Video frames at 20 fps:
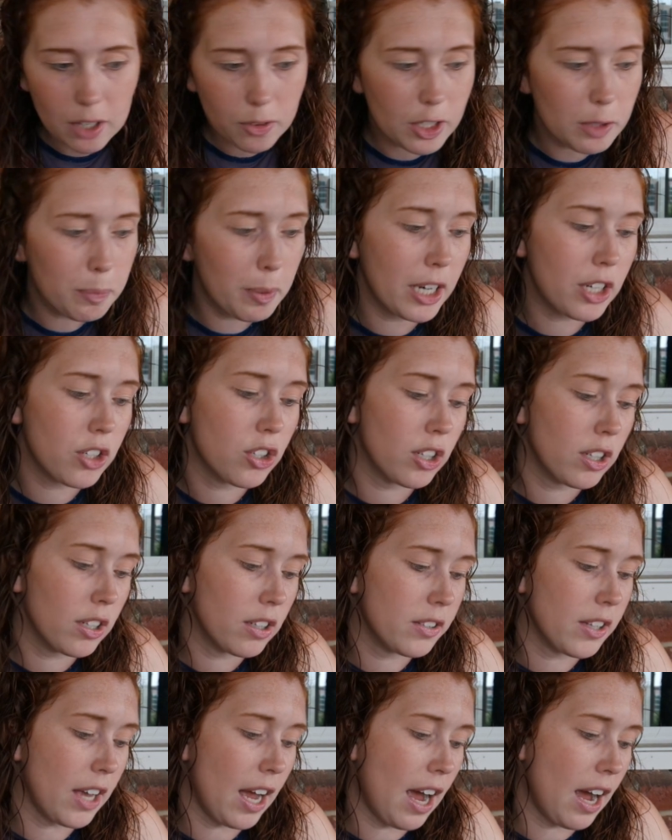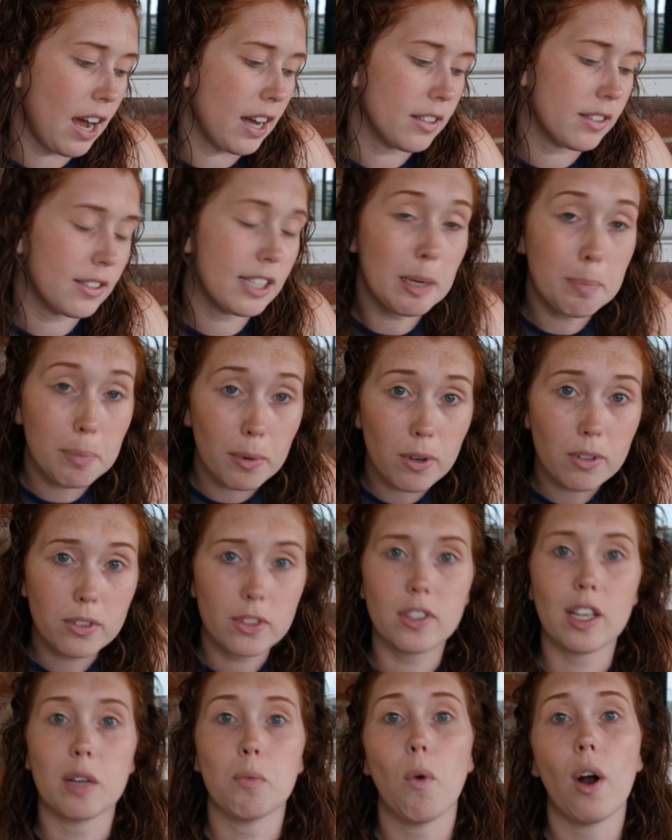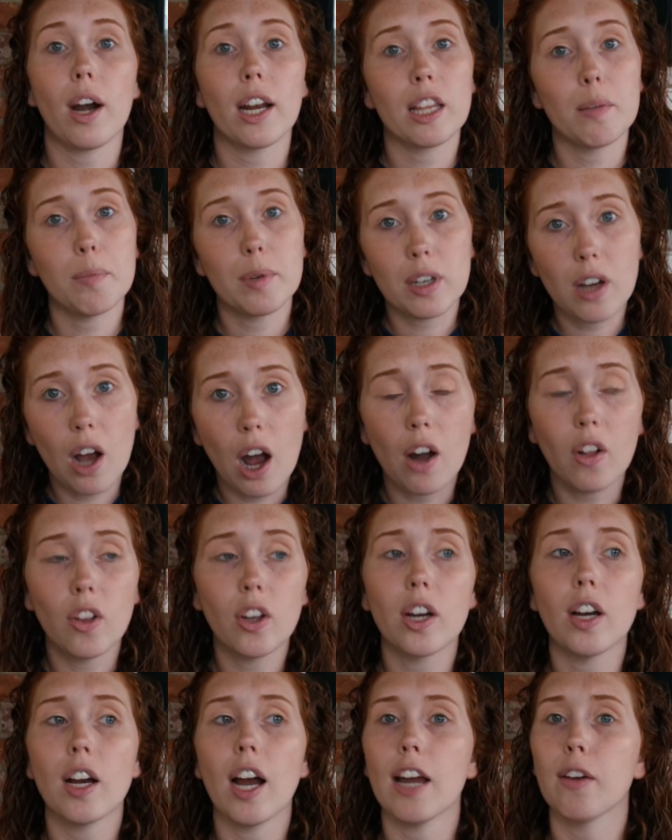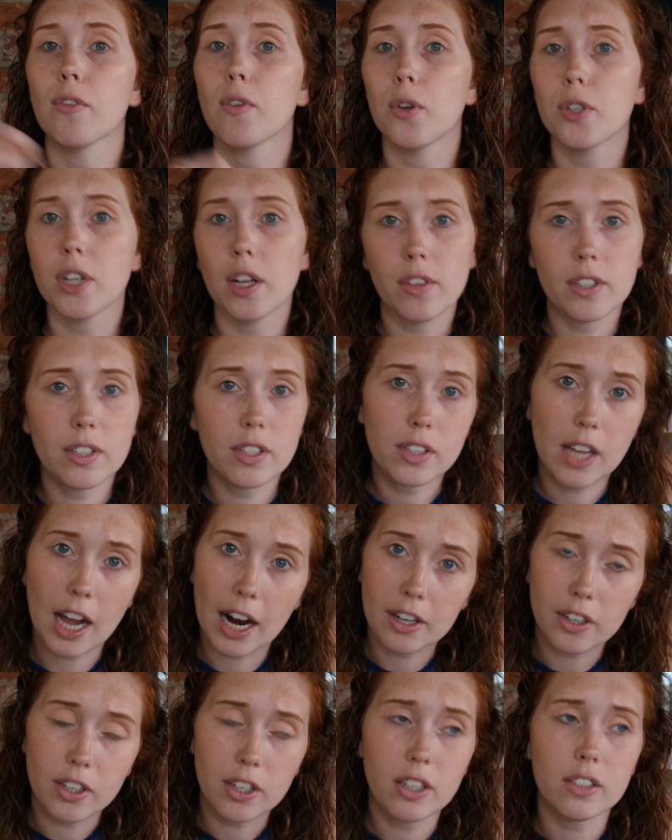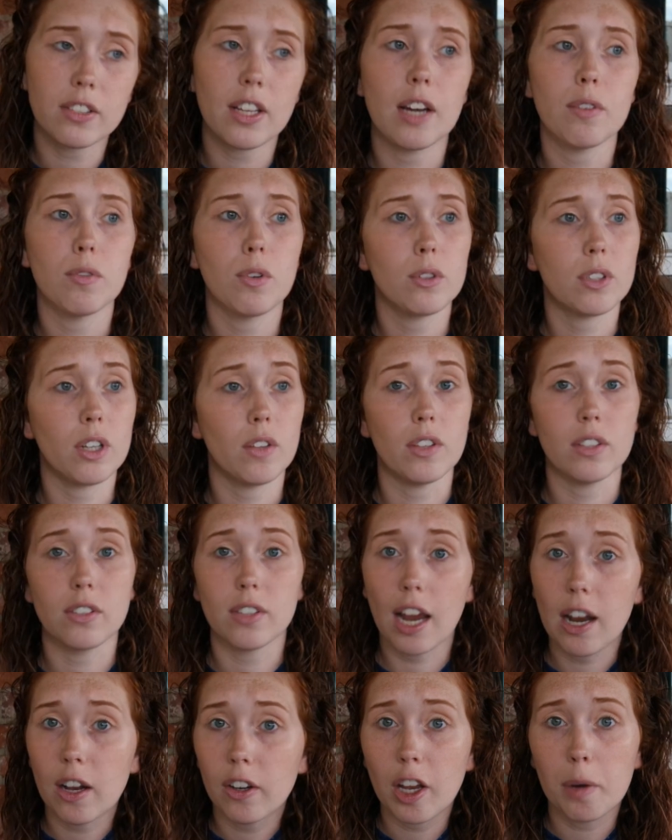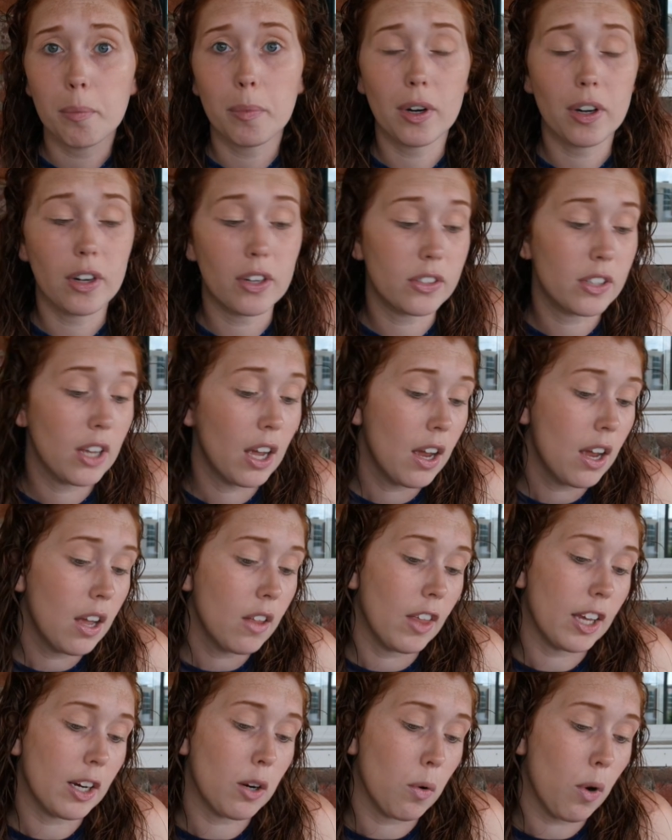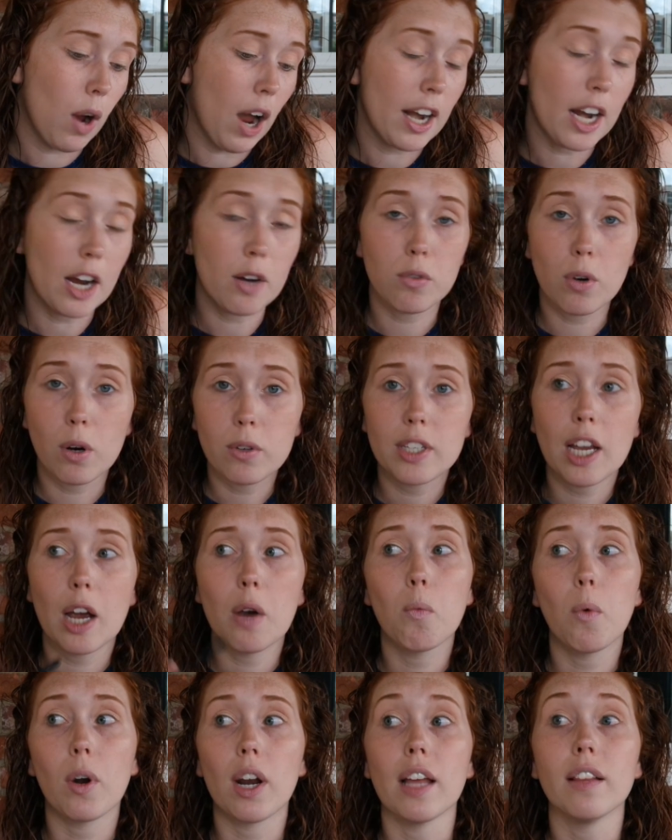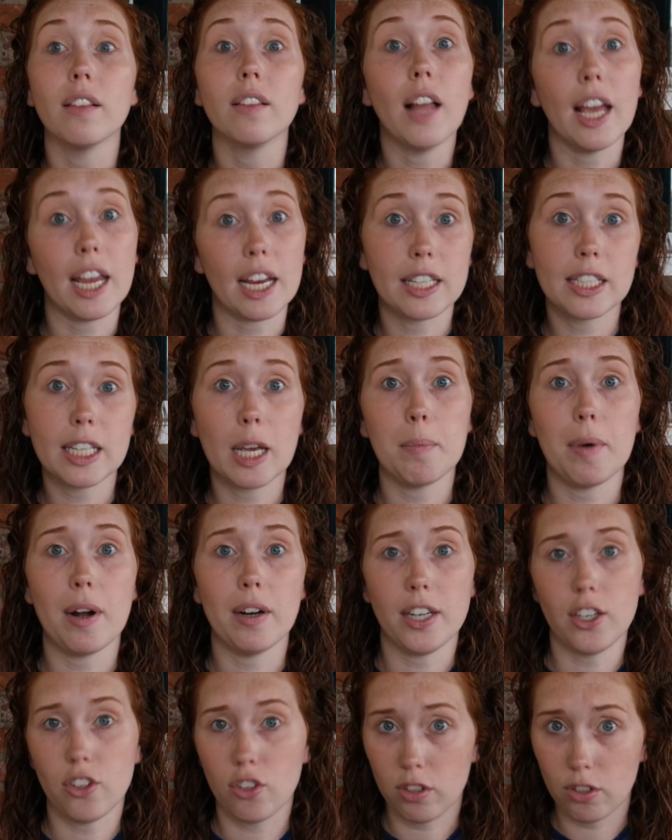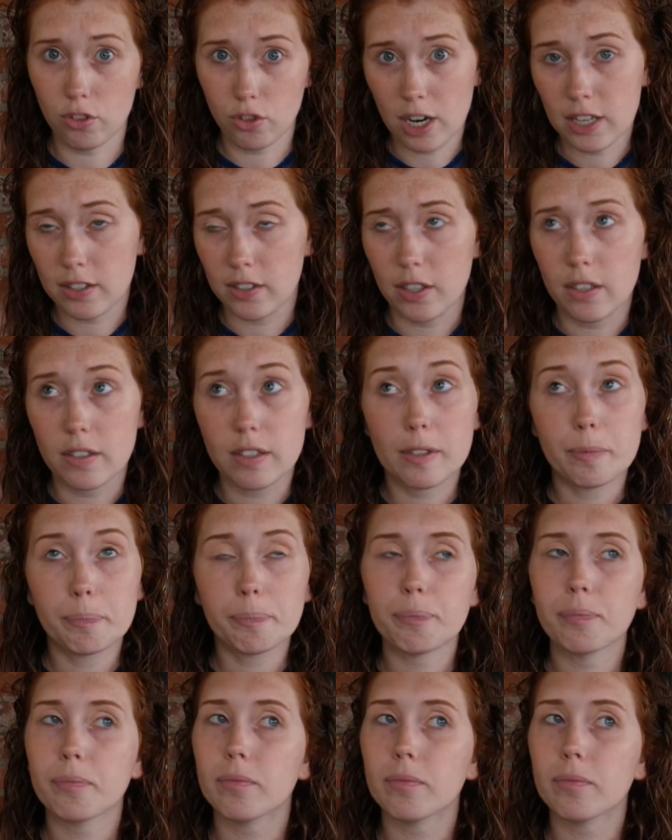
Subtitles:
out these pictures at Staples because I wanted them in color. I wrote down the designers, I wrote down the style numbers, like, and I wrote down what I liked about each of the dresses.